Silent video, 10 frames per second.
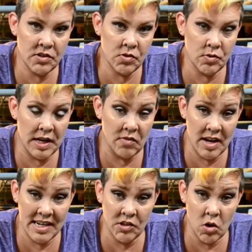to get
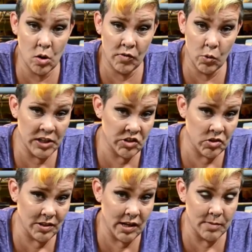ready to
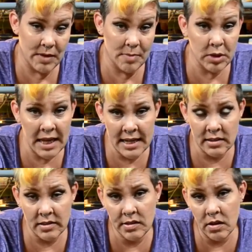overwinter a lot of my
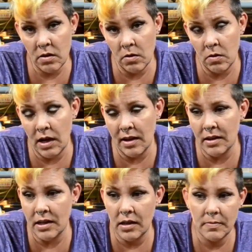plants, so
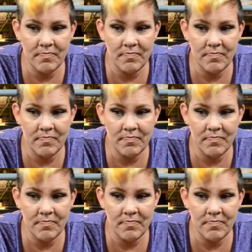I